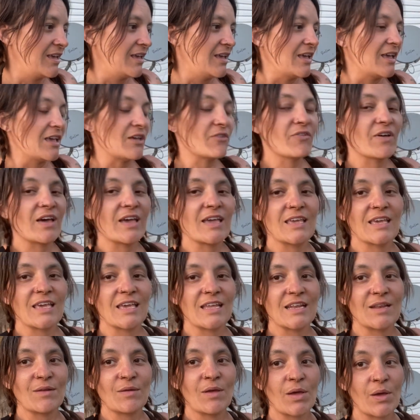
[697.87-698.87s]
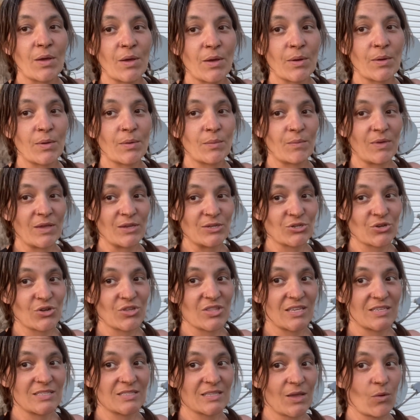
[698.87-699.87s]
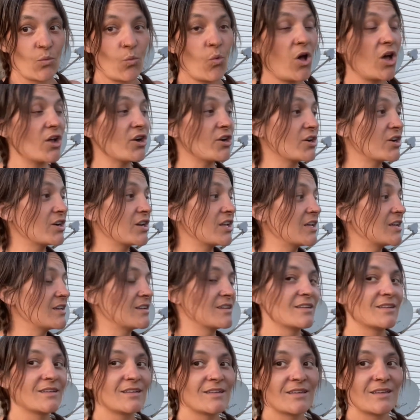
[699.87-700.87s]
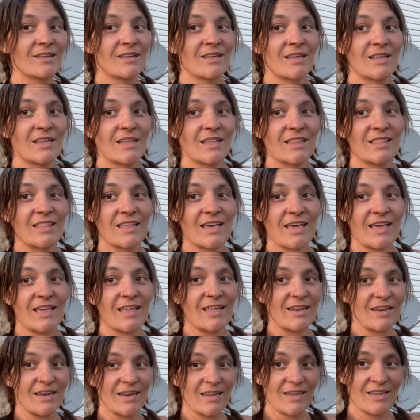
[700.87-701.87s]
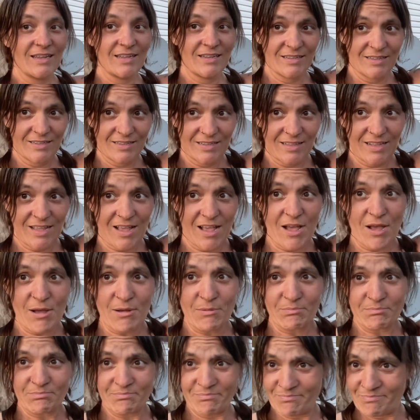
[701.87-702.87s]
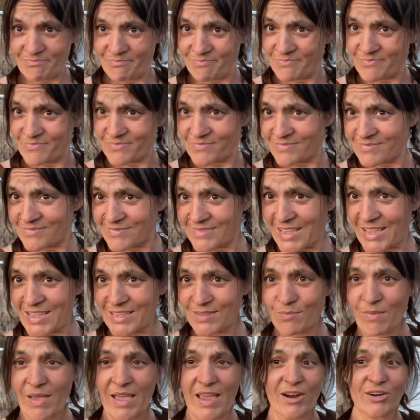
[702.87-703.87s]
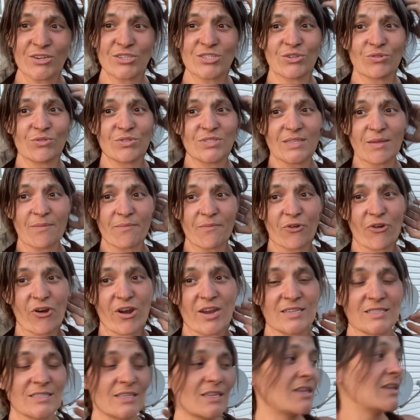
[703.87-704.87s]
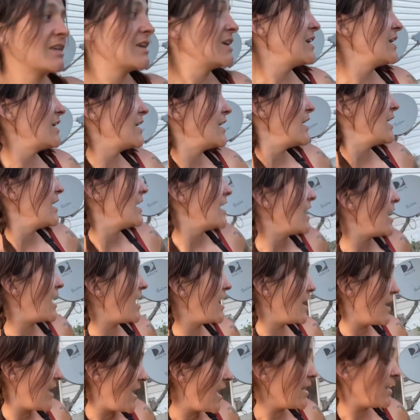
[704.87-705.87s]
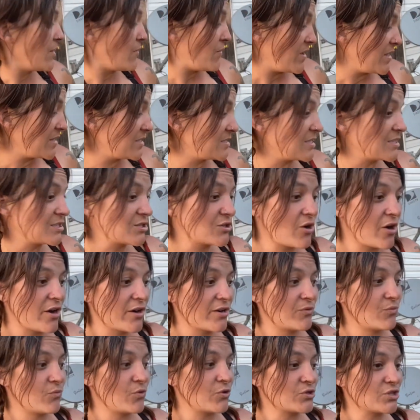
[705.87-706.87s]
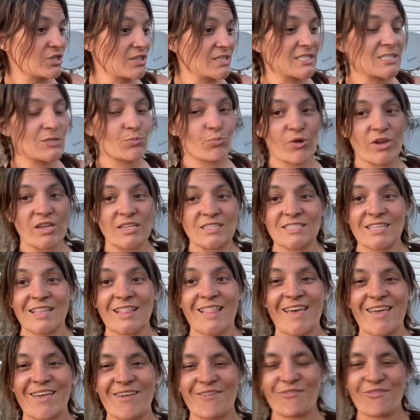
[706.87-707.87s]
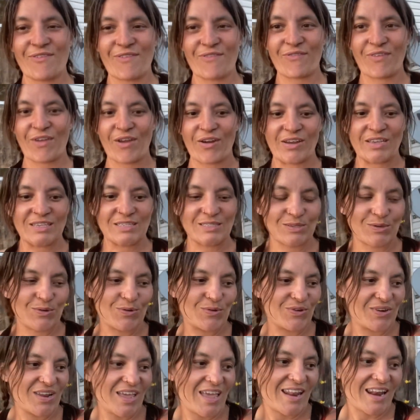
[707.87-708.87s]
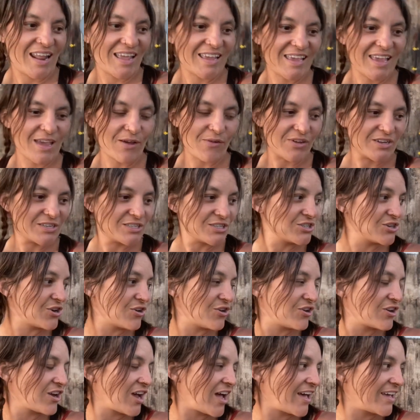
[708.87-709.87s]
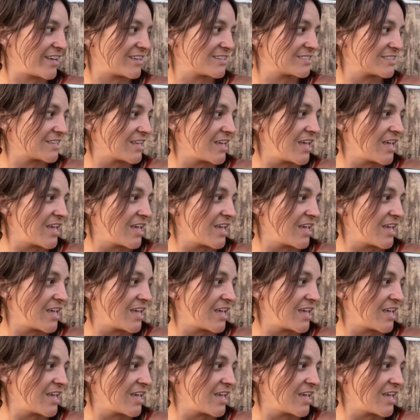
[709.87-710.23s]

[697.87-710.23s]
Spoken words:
if I can make sure they stay watered, then yes, my hair's doing something crazy. Anyways, this garden will just spring to life very soon, and I can't wait to show you guys.